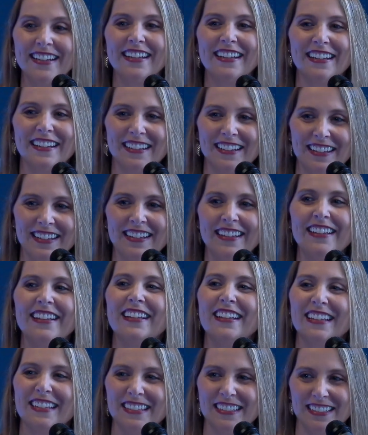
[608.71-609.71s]
The loofah is
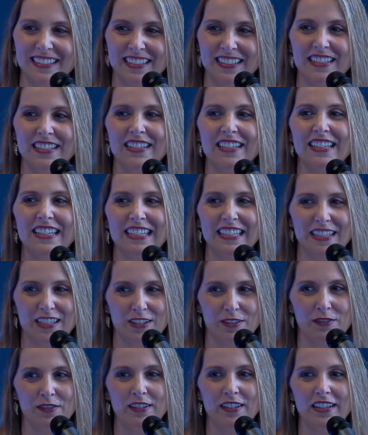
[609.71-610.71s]
another fantastic
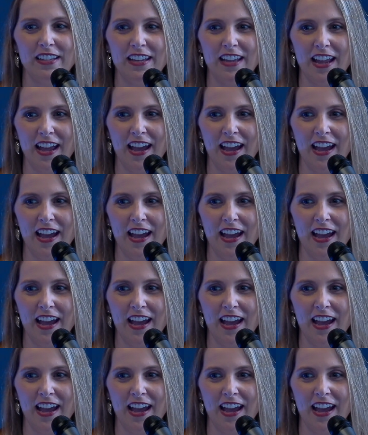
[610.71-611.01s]
example.